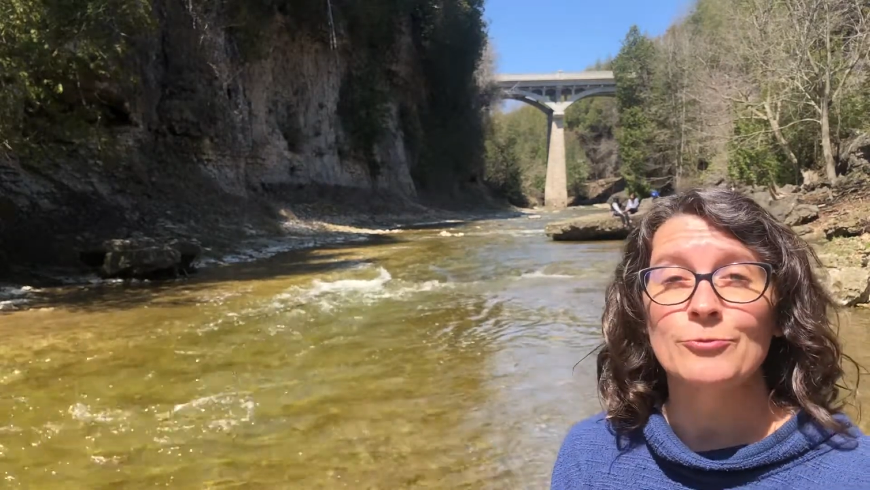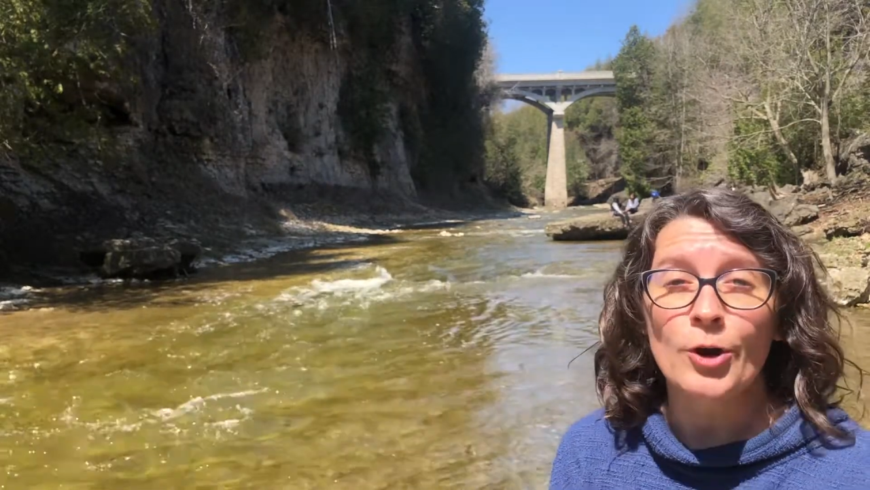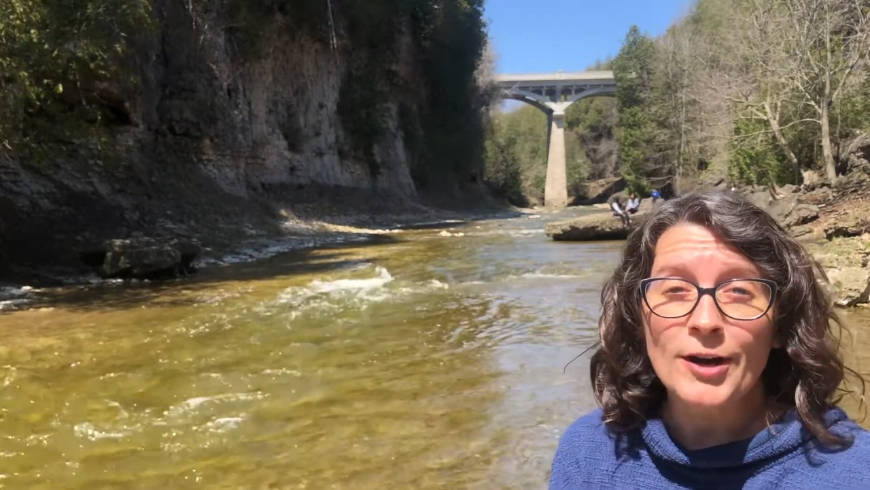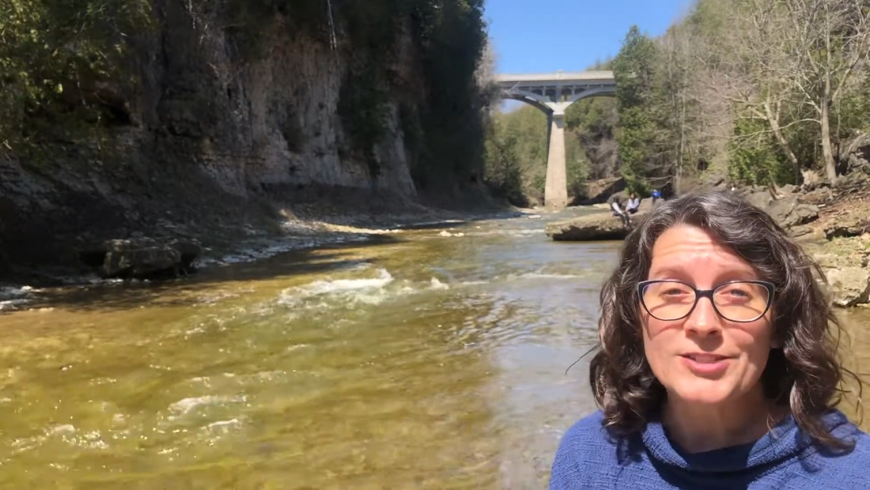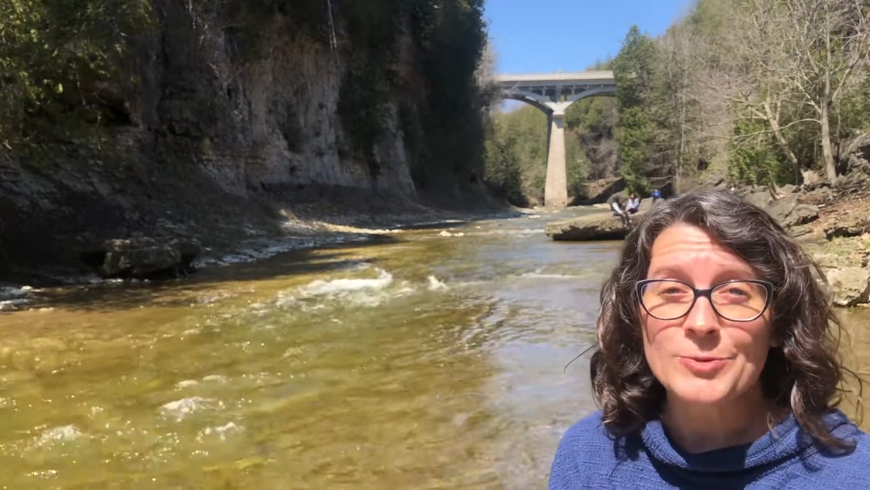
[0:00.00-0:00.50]

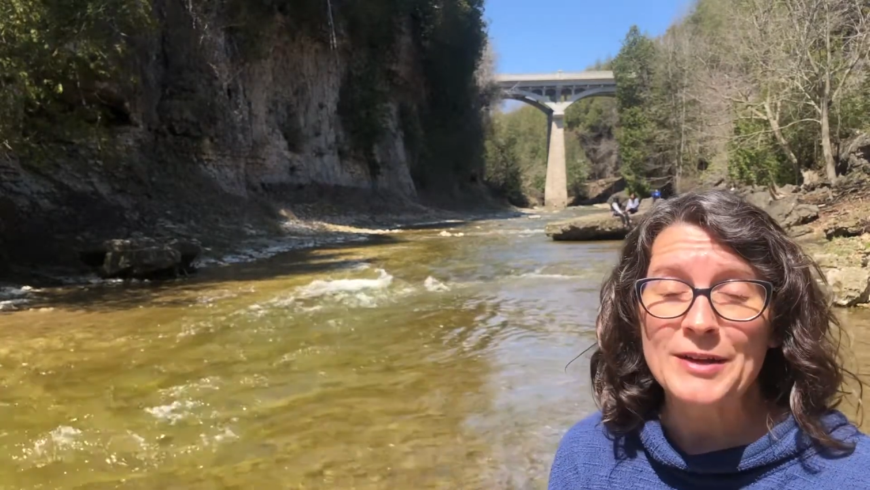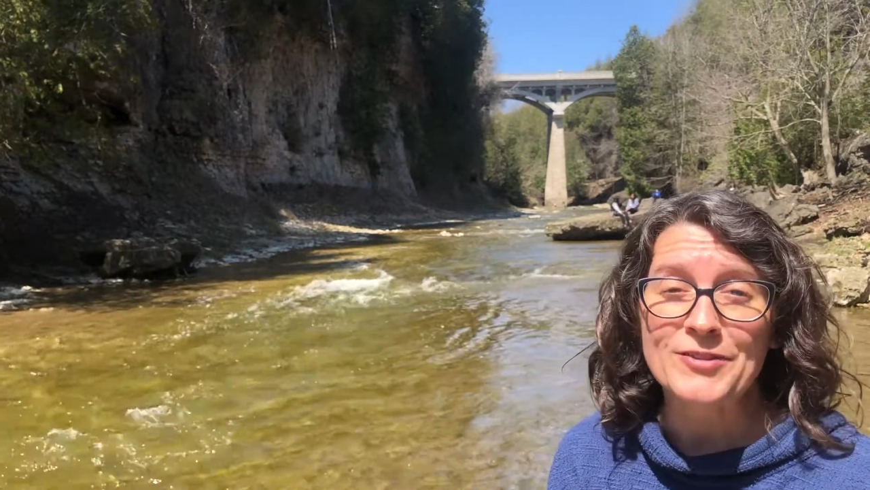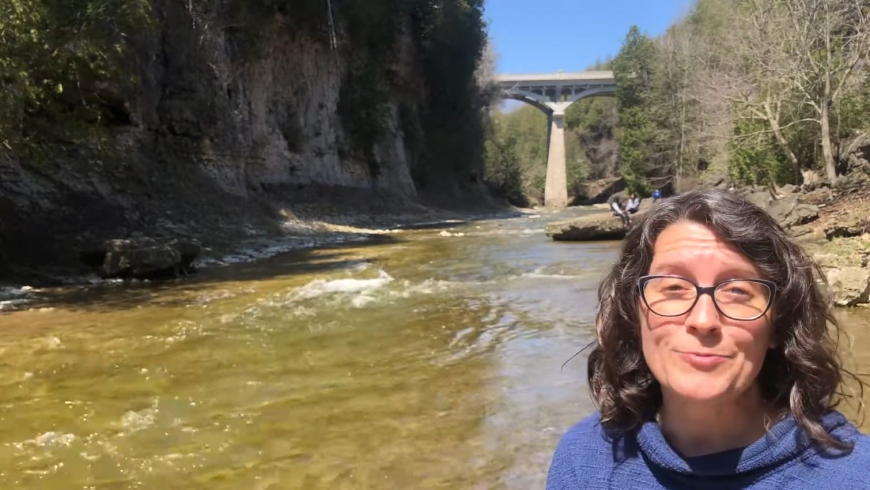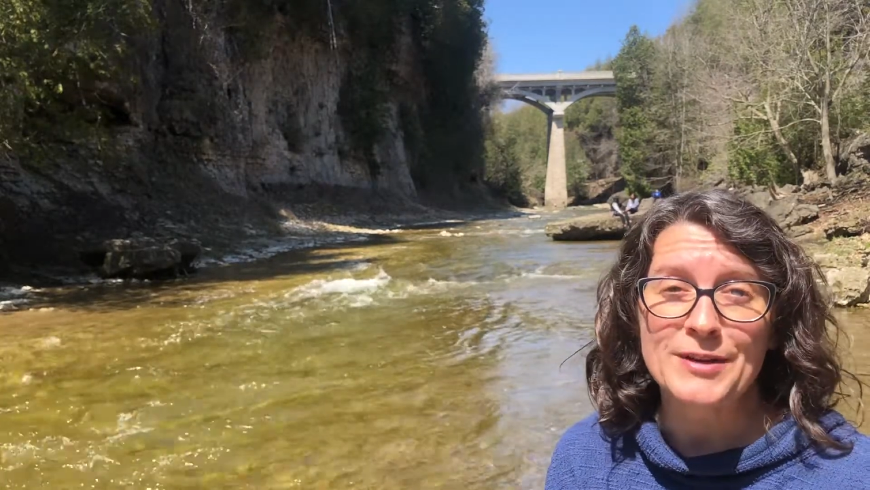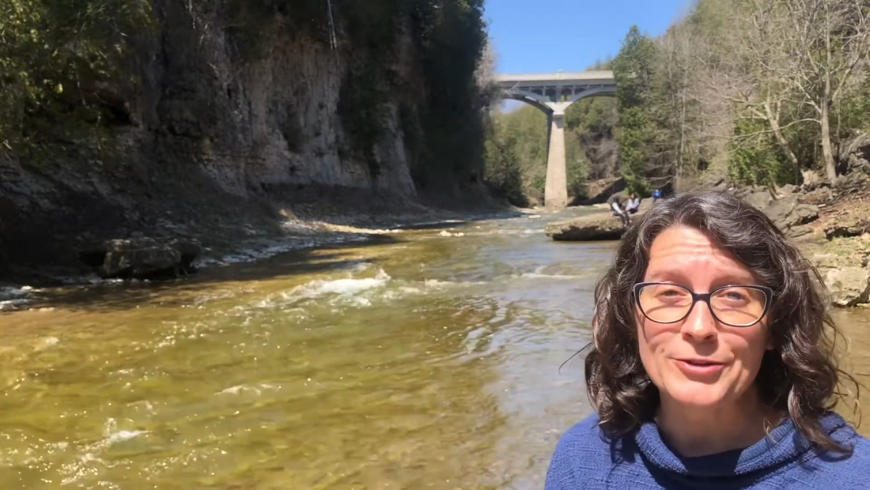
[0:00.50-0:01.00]
rocks are made
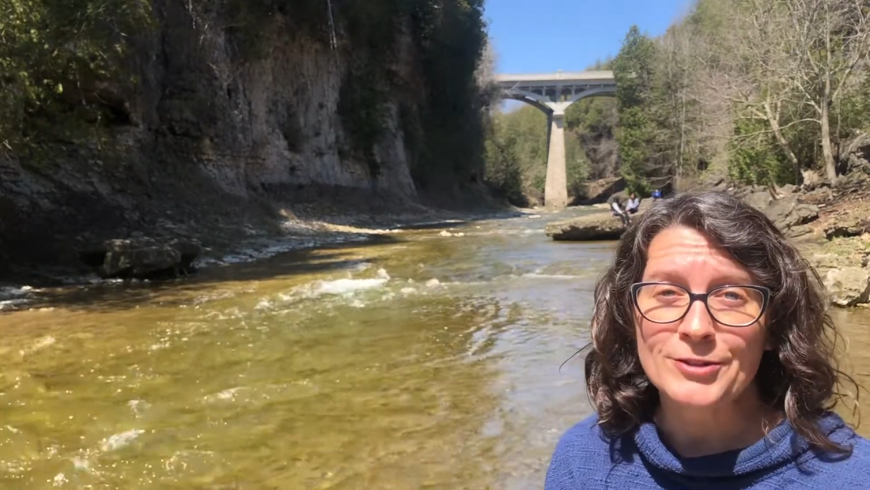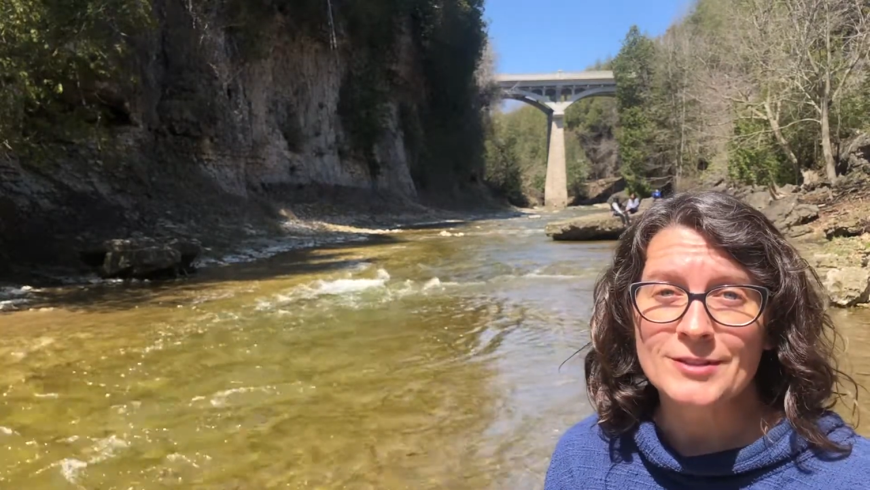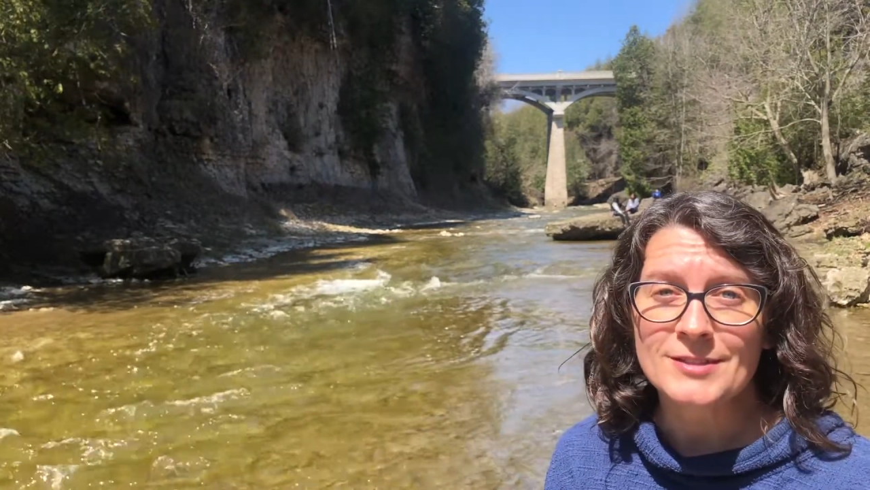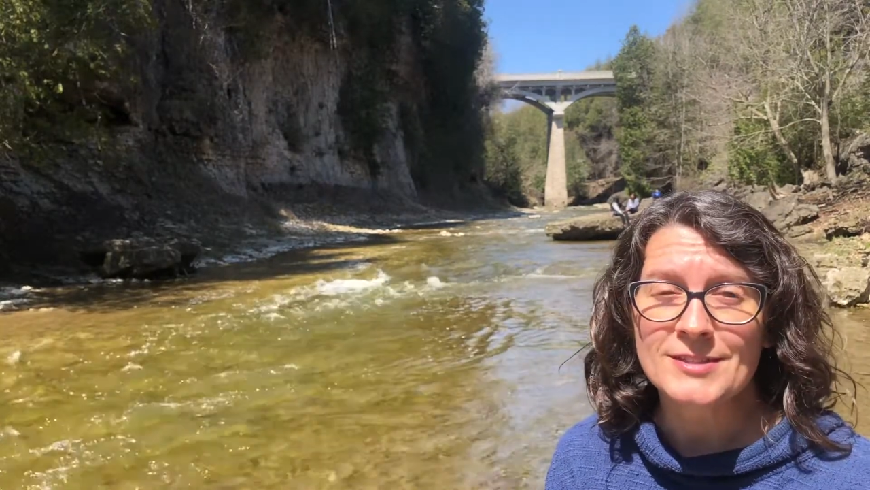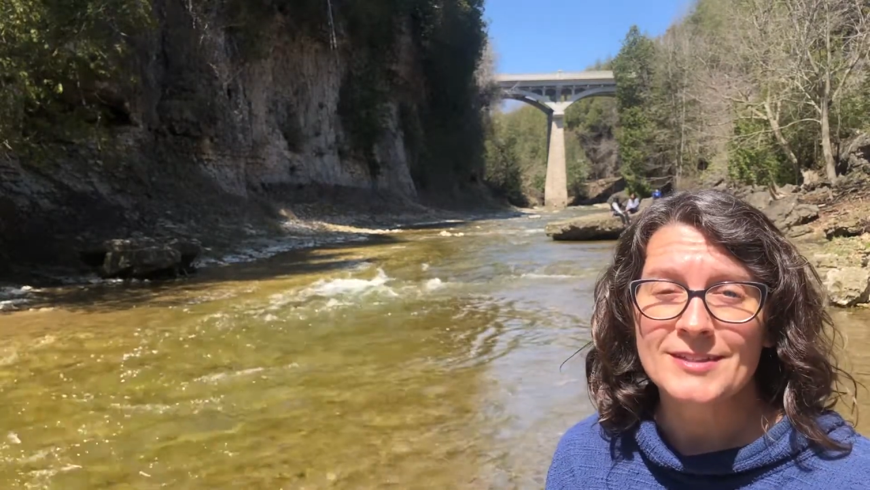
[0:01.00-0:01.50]
of
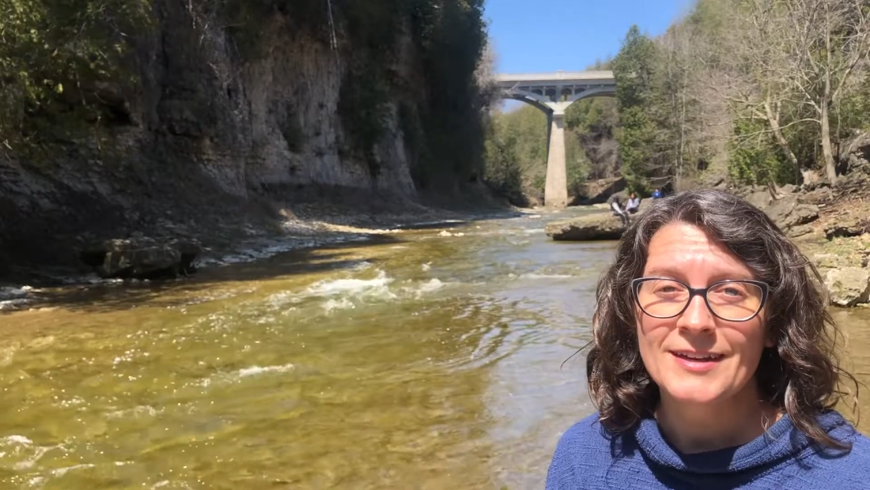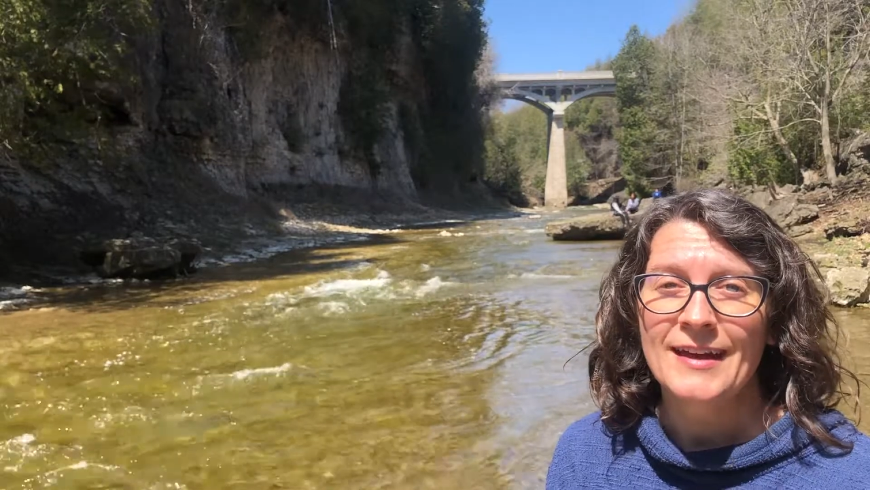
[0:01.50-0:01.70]
minerals